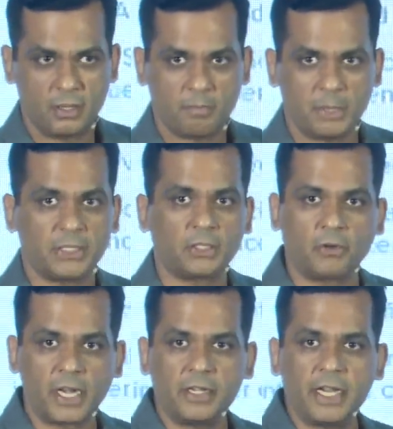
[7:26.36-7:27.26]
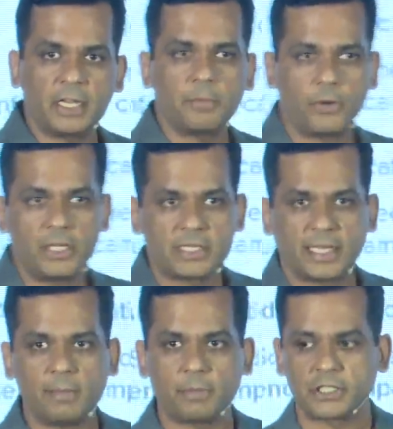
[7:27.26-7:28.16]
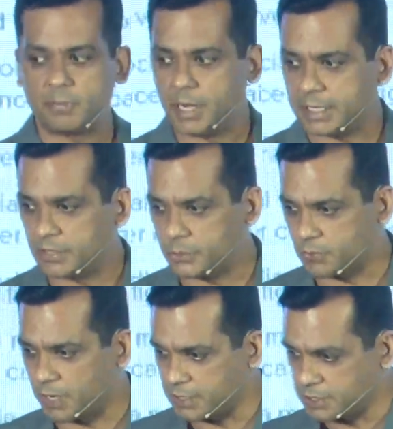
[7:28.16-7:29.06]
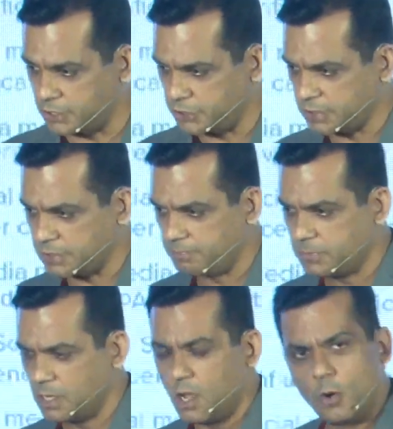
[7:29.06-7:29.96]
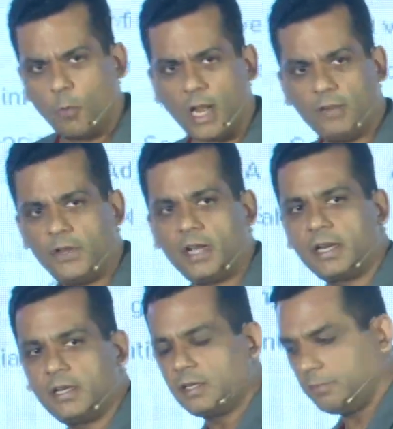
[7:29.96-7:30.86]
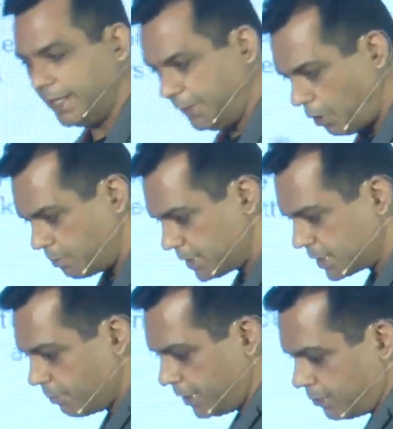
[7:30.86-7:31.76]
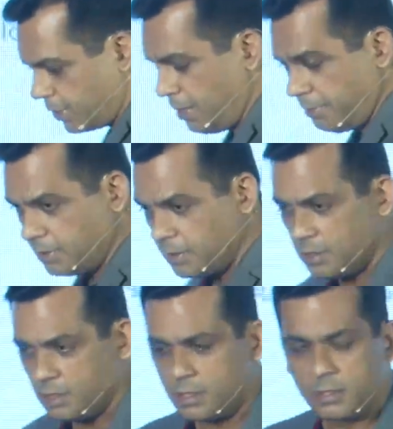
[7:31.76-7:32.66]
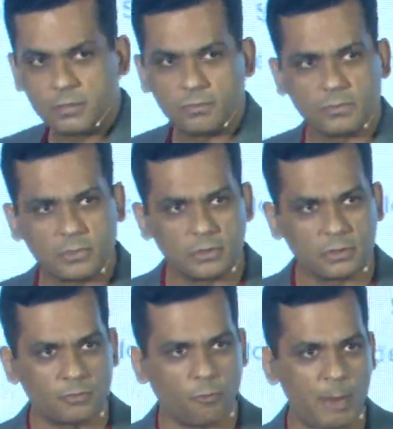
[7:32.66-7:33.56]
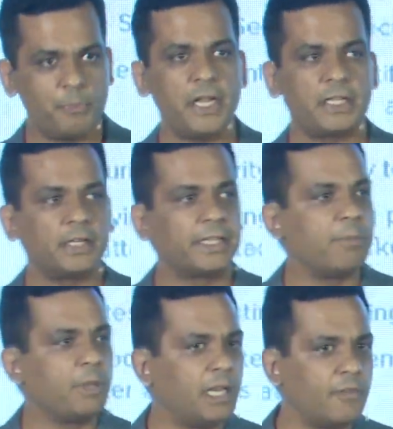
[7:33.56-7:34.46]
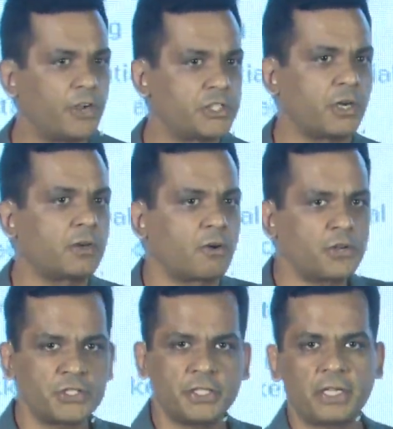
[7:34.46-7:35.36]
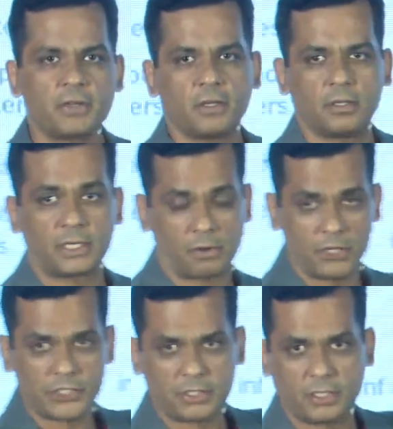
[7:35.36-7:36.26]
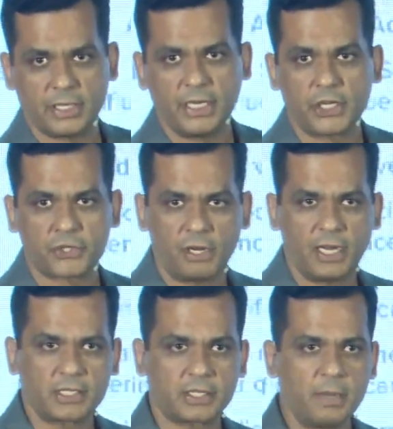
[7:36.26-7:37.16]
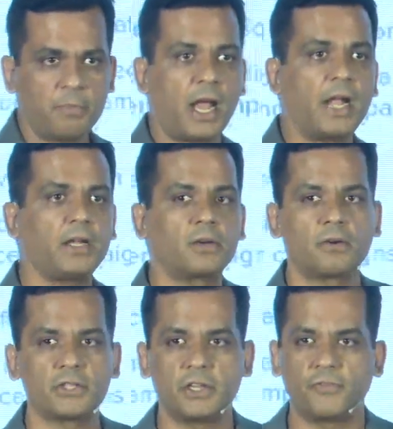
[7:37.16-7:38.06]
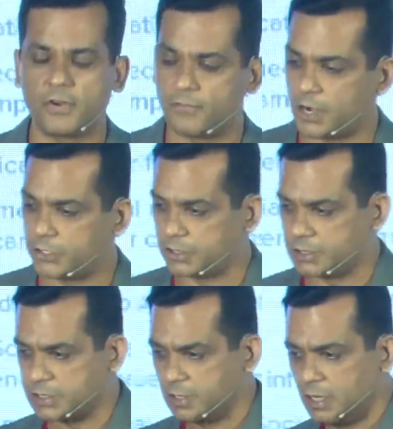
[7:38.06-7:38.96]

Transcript: But the correct data points help us in making those right decisions. While we are in an e-commerce summit today, web data can be leveraged across the industry landscape and across different functions.